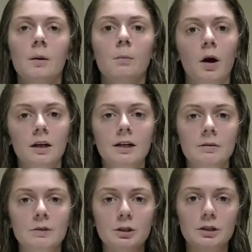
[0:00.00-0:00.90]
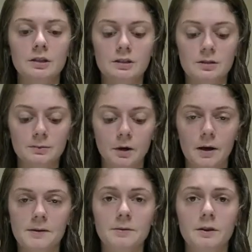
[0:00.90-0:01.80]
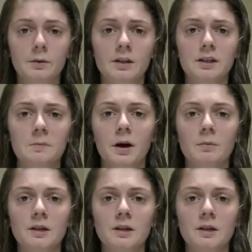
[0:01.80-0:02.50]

body image is something that really inspired